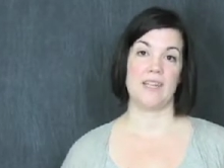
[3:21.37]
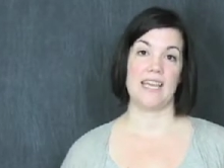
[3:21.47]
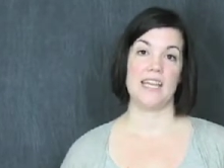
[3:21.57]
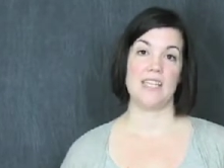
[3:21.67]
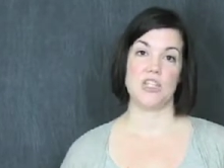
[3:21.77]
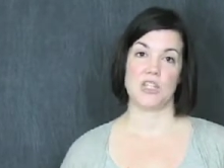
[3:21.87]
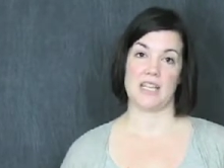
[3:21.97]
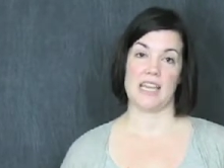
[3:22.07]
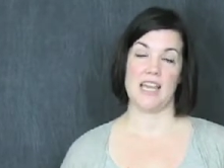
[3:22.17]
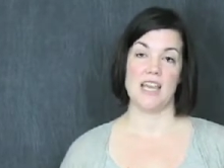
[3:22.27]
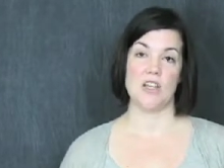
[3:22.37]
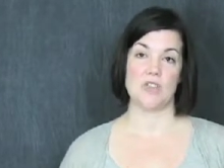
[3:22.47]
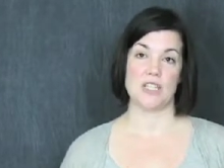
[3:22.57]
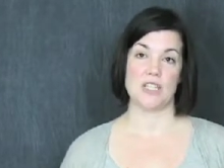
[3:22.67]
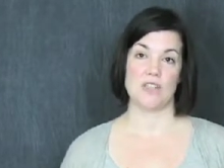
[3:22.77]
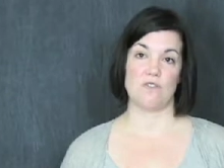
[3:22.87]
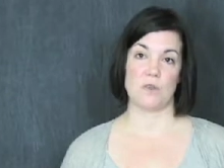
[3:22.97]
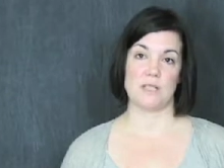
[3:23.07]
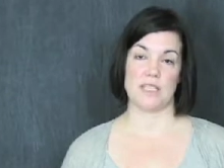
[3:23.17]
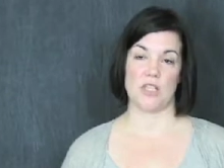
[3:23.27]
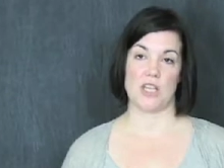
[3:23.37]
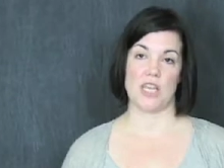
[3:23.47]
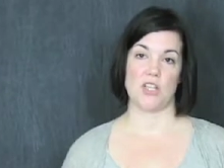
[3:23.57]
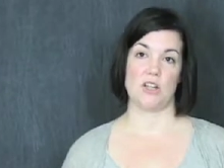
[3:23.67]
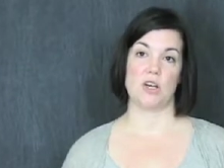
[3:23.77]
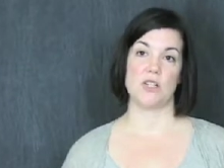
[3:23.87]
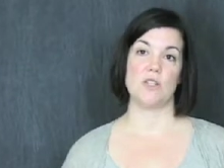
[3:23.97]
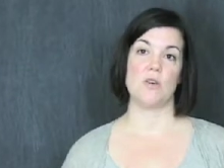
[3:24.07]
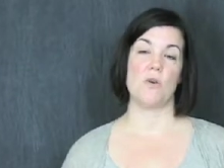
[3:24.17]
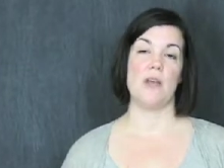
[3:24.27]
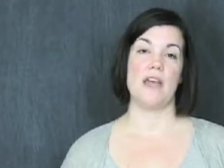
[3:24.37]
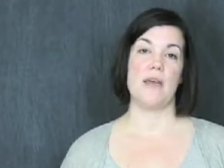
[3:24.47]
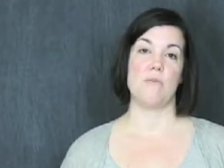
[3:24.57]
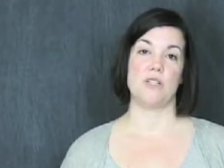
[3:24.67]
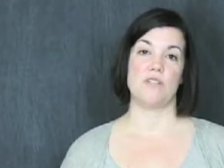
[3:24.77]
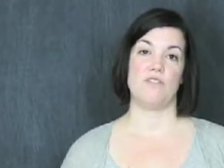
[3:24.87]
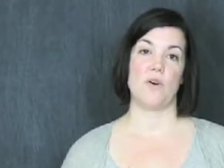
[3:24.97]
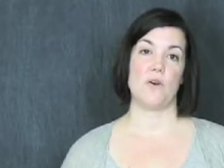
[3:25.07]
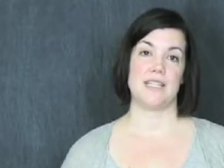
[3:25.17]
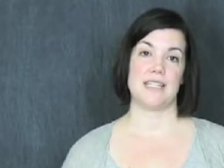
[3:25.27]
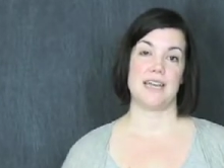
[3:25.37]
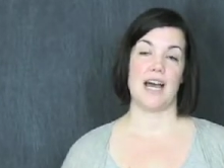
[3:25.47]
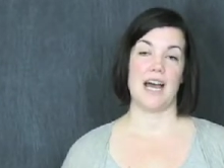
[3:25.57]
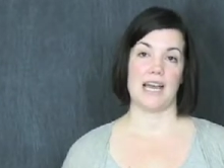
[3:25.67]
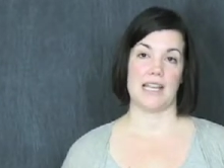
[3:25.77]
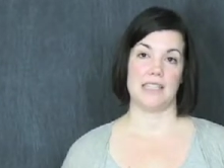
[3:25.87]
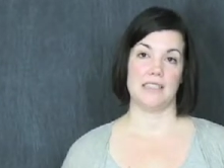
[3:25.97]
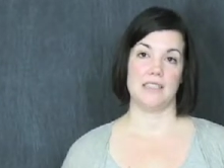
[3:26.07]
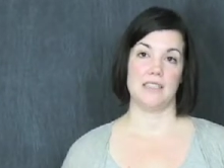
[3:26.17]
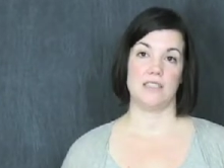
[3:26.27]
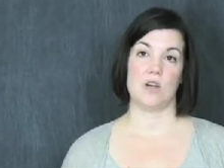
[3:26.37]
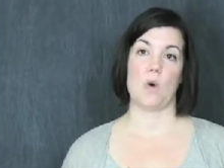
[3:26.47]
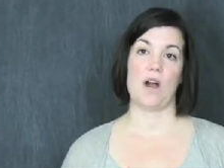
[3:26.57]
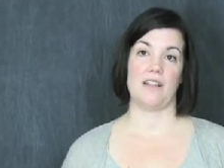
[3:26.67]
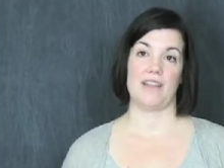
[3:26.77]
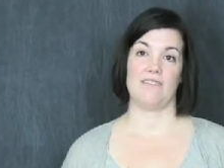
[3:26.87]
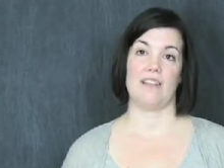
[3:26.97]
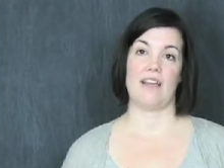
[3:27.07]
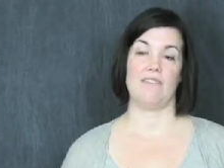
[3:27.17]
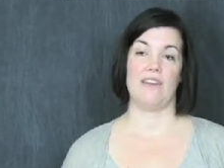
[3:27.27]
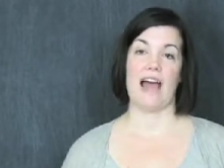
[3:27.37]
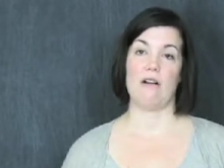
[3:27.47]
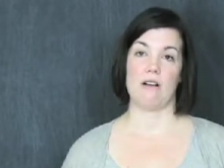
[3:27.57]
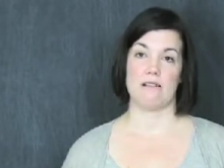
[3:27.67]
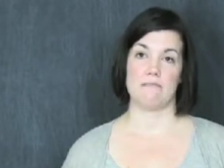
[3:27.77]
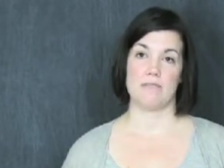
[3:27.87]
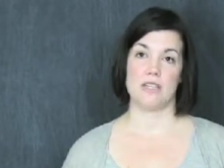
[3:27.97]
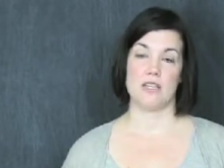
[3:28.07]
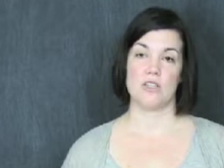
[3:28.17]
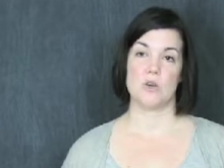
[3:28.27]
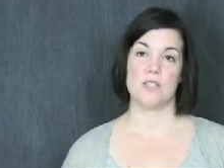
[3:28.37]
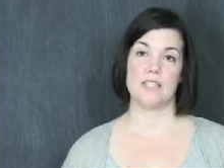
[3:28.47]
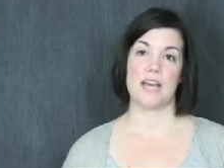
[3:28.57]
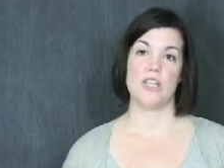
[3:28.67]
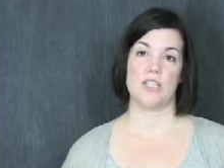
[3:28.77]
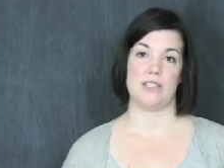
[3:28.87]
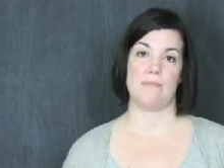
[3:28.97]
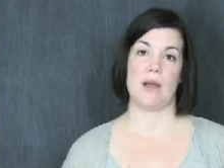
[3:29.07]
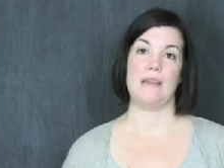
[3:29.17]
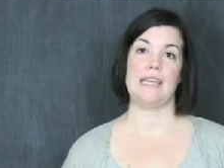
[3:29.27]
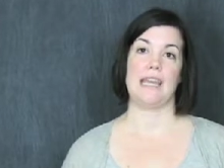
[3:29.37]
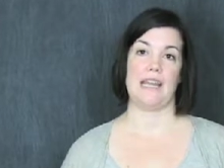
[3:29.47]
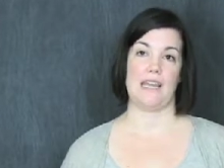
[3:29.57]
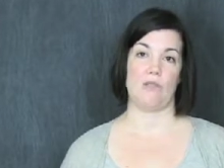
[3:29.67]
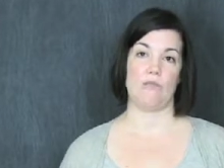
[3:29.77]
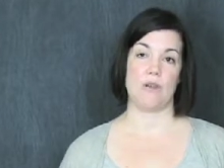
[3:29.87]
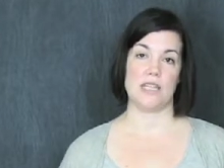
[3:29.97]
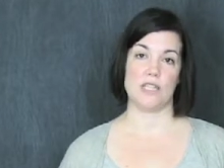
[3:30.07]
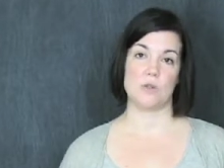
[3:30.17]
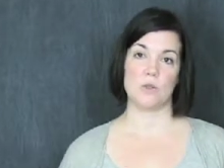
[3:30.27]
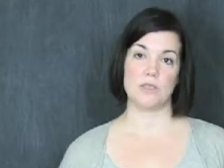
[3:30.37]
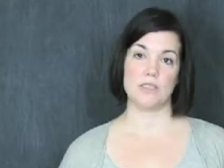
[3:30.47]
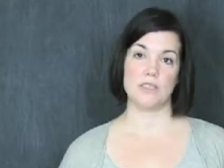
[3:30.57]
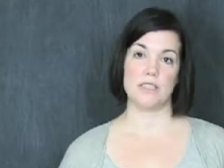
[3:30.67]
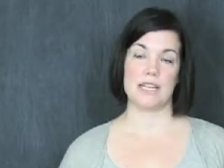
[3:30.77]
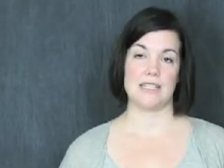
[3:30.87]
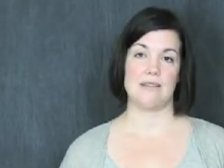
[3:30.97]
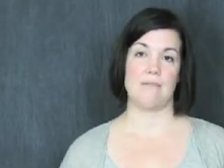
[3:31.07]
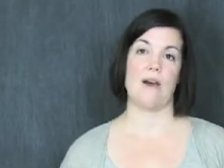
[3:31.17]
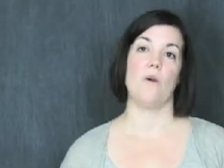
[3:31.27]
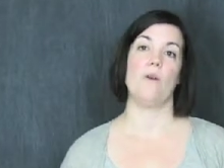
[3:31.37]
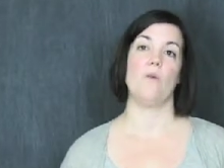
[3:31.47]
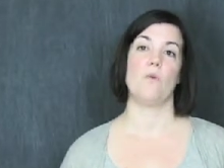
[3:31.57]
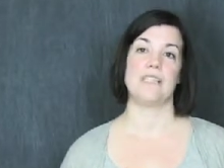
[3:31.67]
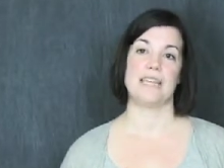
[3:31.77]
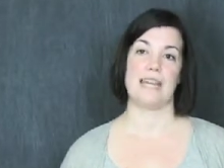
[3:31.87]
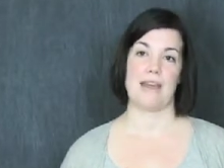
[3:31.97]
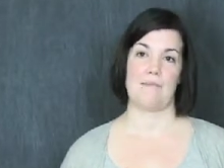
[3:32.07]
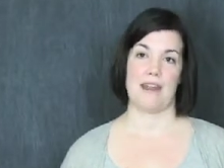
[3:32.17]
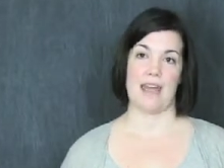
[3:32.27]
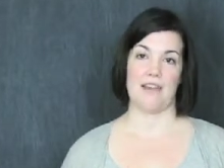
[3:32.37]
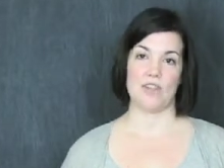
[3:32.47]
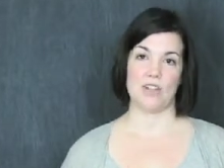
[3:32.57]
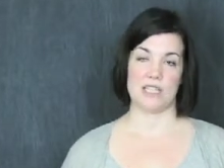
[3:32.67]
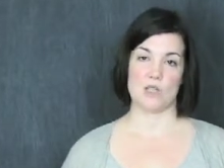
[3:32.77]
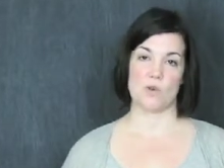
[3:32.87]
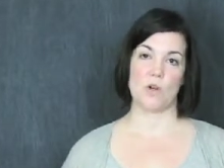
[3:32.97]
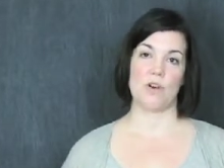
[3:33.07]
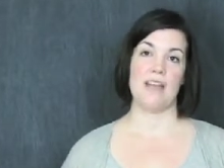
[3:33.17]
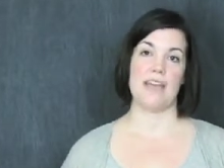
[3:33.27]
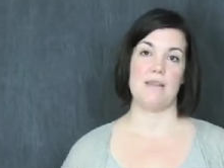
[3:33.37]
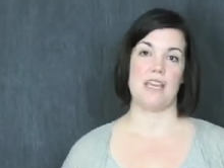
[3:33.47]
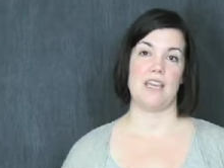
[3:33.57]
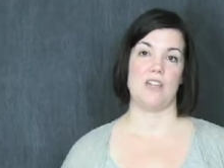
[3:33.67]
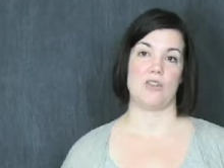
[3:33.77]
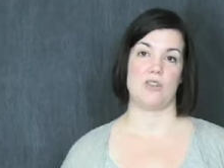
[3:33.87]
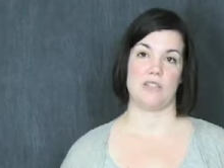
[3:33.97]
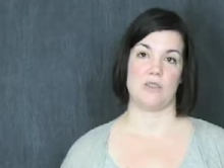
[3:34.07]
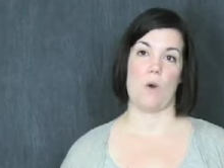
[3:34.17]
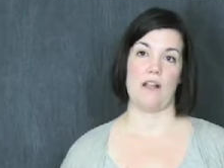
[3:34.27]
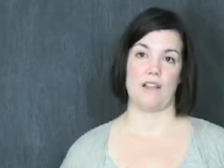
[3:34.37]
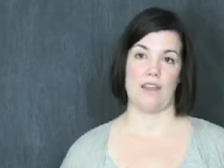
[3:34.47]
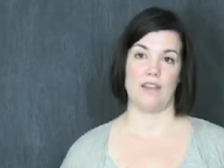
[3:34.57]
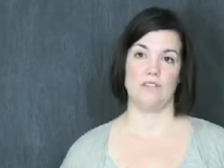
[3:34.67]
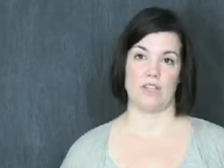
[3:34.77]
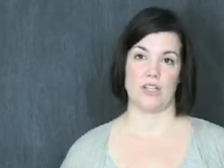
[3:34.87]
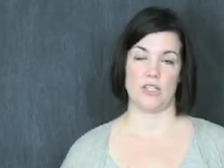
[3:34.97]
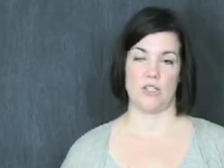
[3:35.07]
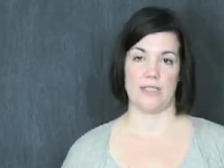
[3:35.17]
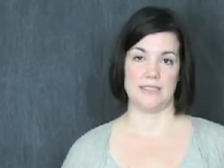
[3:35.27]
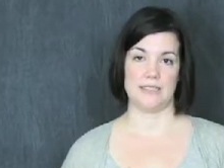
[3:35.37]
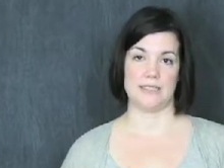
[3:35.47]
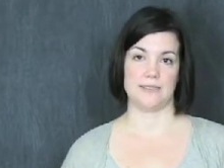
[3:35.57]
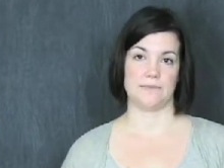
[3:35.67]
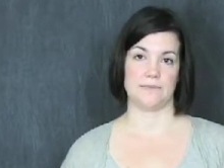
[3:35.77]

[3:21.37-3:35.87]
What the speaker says: And additionally, transition-focused education also puts a focus on the quality of life outcomes. So it's not just about getting through high school, it's about what's going to happen after high school and making sure that's quality for our students.